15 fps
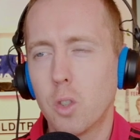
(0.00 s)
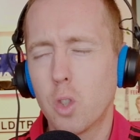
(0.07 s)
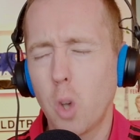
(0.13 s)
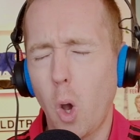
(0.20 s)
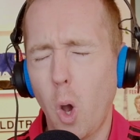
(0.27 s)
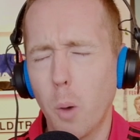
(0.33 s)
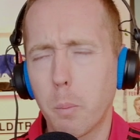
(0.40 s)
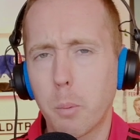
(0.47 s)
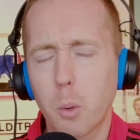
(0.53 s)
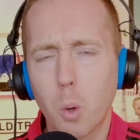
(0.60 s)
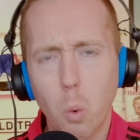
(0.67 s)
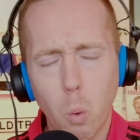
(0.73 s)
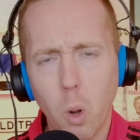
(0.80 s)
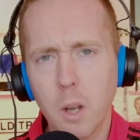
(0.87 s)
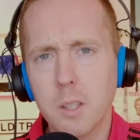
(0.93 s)
top
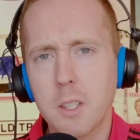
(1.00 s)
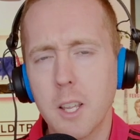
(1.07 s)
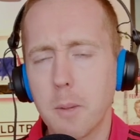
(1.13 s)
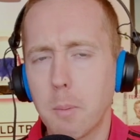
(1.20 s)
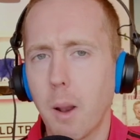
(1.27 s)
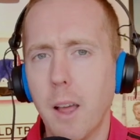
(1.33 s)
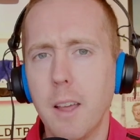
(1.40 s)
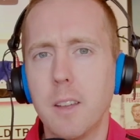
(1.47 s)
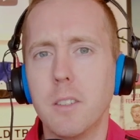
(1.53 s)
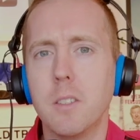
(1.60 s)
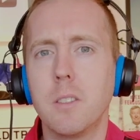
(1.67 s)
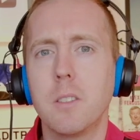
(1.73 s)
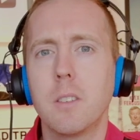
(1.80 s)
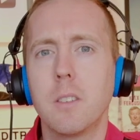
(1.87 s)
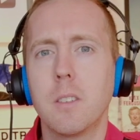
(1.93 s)
quality
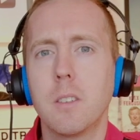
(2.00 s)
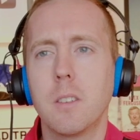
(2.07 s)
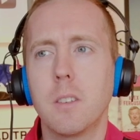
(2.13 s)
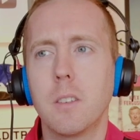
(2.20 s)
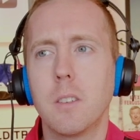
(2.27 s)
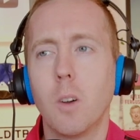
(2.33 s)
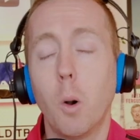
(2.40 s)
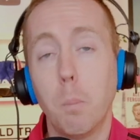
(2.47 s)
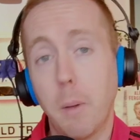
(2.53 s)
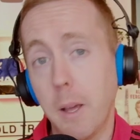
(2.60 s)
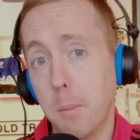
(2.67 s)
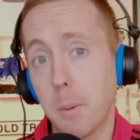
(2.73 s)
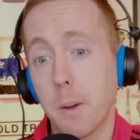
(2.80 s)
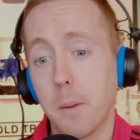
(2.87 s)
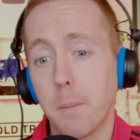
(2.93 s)
players on
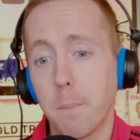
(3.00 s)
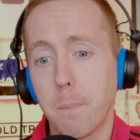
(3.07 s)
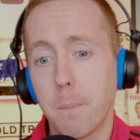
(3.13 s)
paper.